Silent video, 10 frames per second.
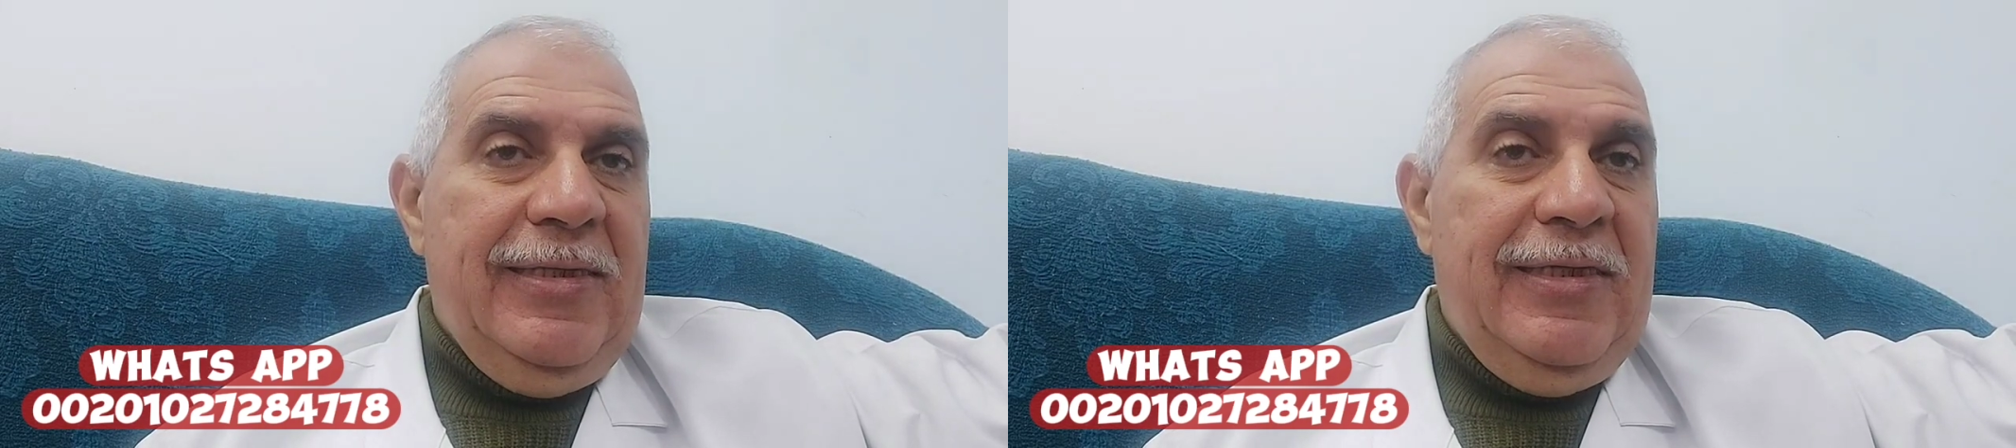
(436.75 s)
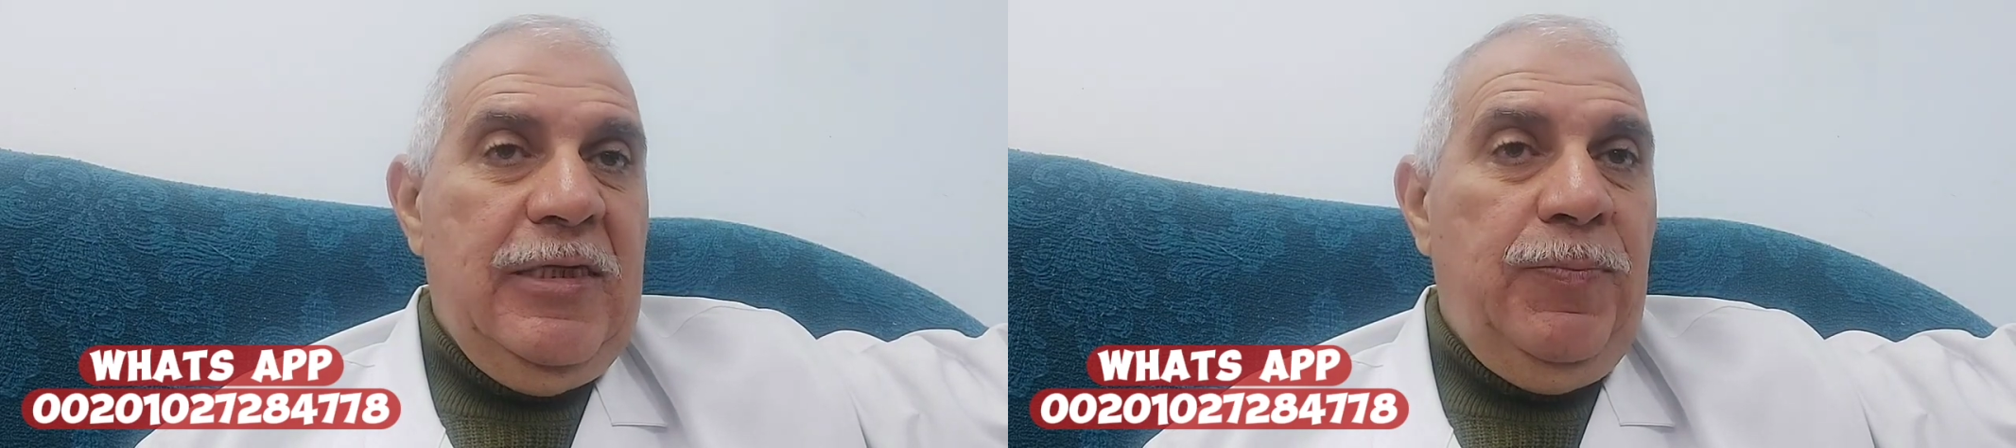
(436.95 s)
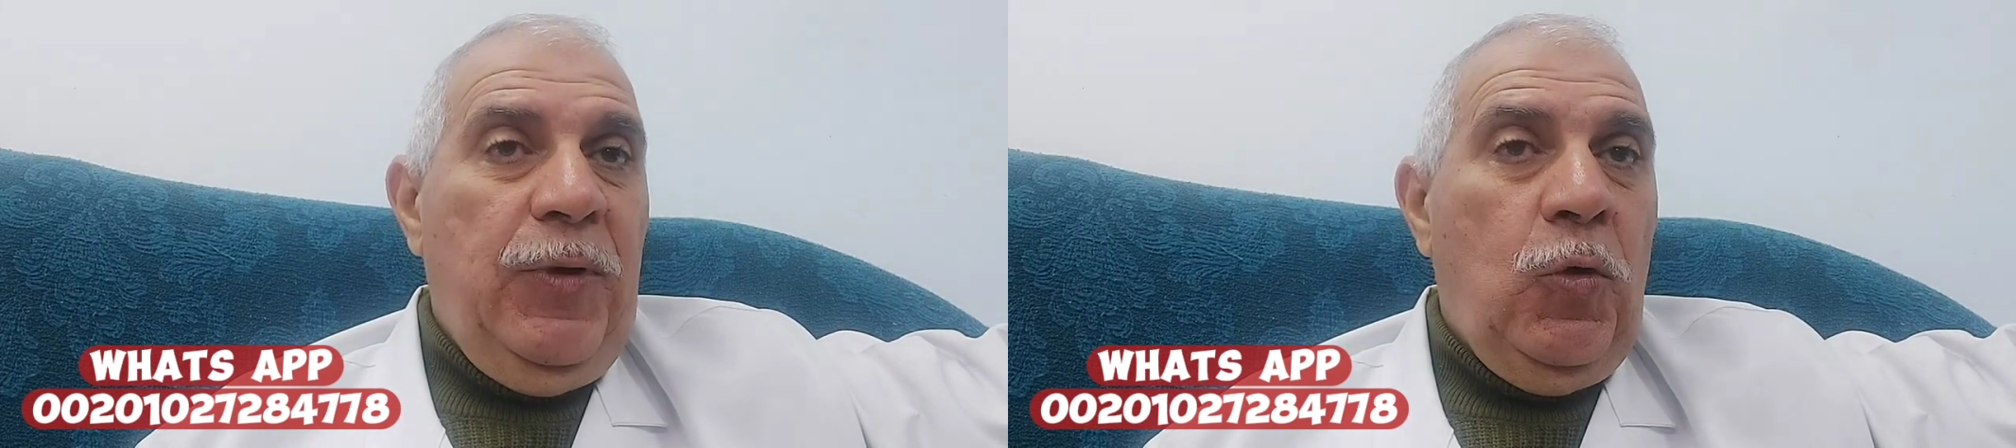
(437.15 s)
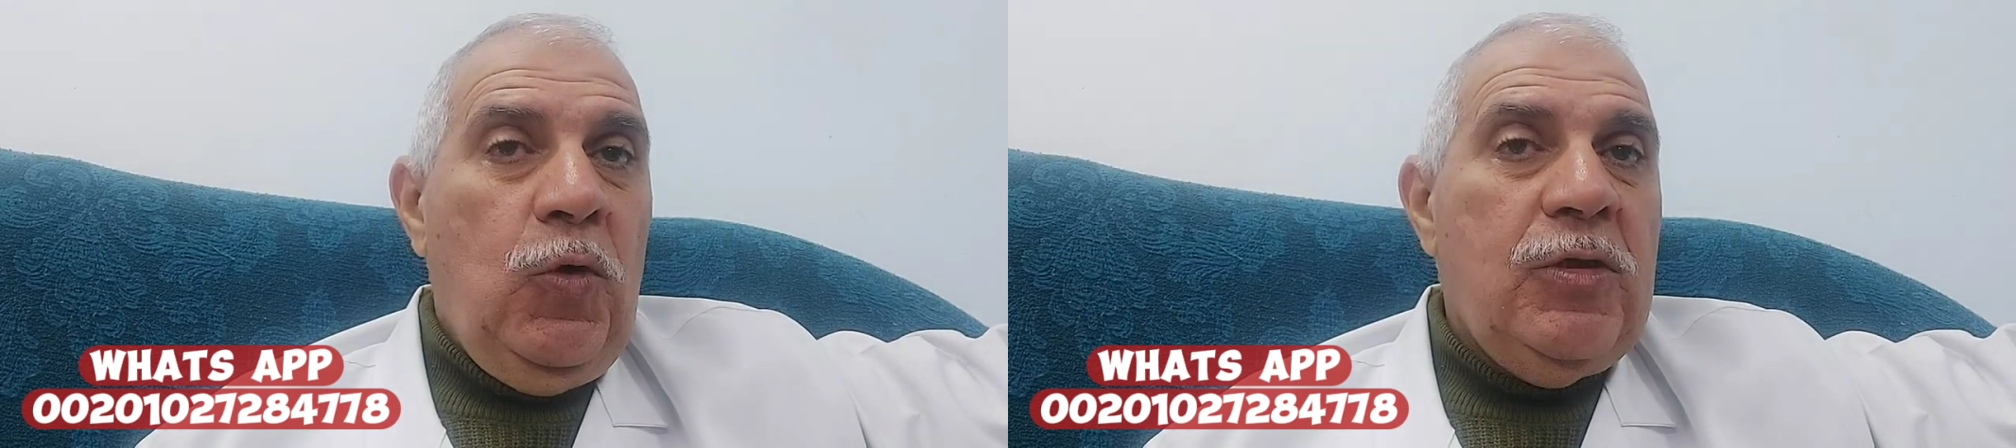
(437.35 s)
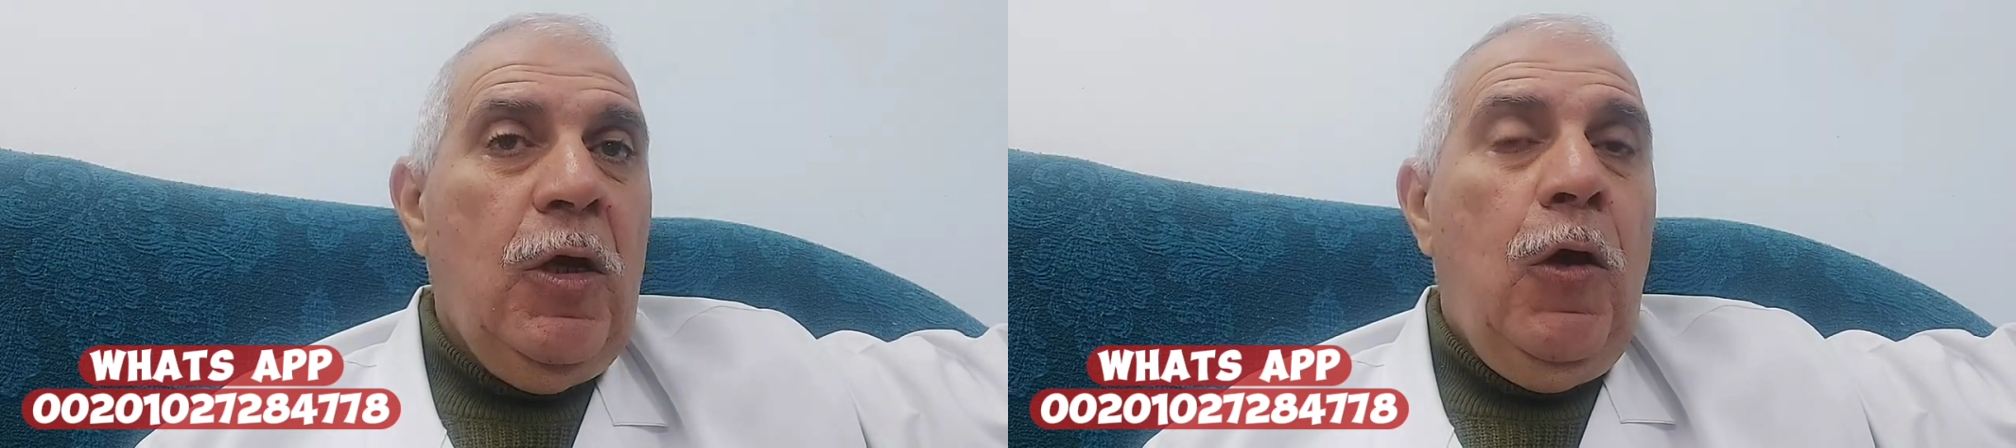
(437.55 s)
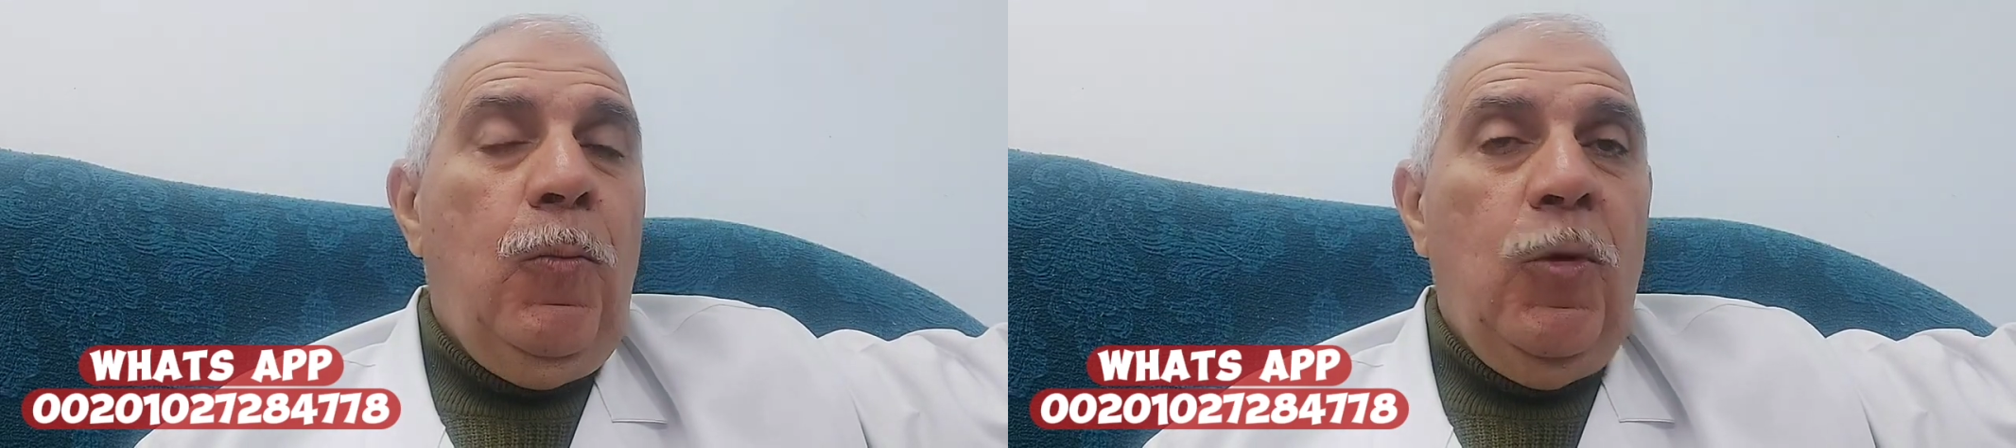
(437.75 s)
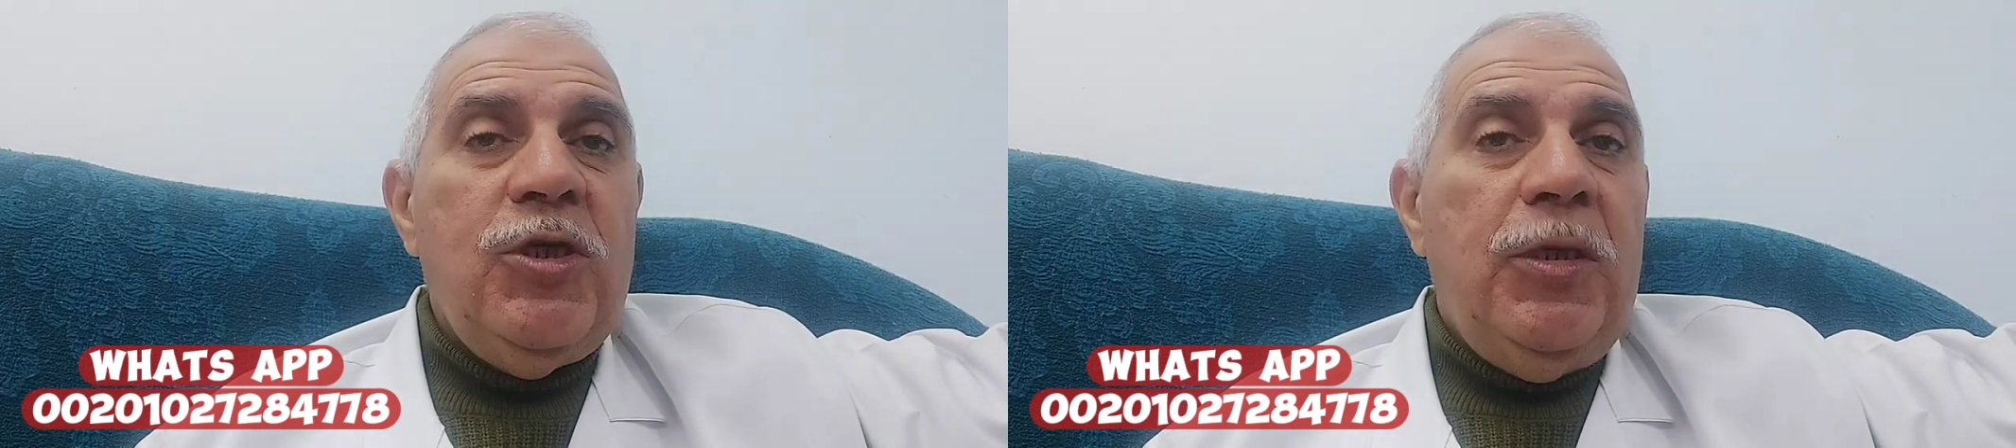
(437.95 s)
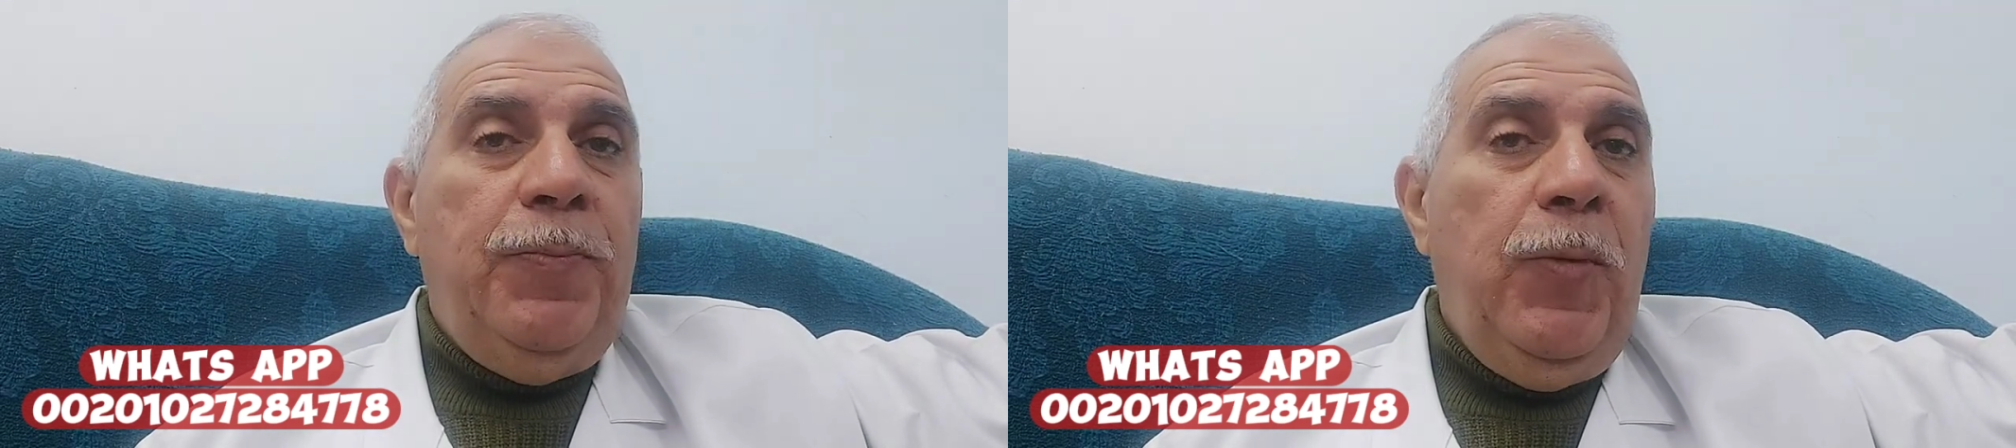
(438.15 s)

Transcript: This is because most